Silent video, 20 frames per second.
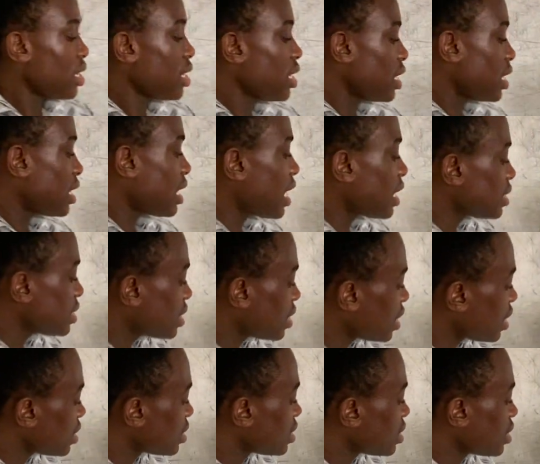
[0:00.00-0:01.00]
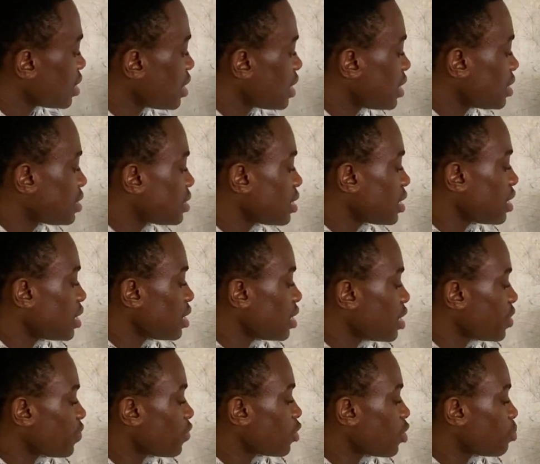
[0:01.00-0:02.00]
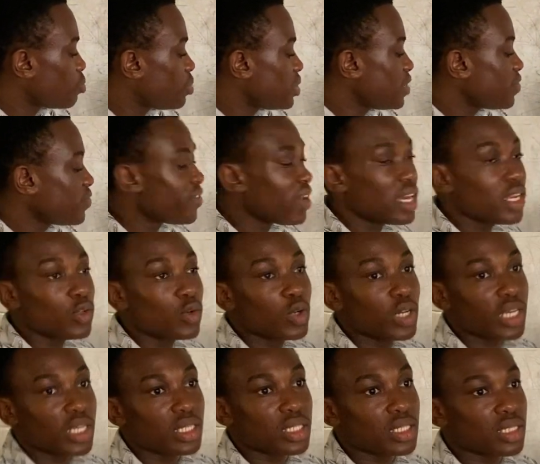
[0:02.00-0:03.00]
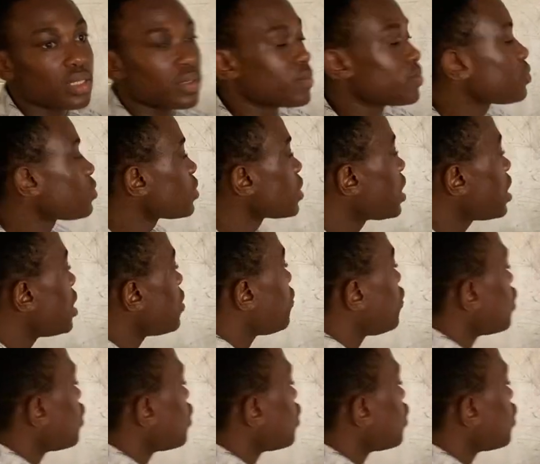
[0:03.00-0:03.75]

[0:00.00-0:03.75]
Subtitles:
in that case, let's say if your p-value is, if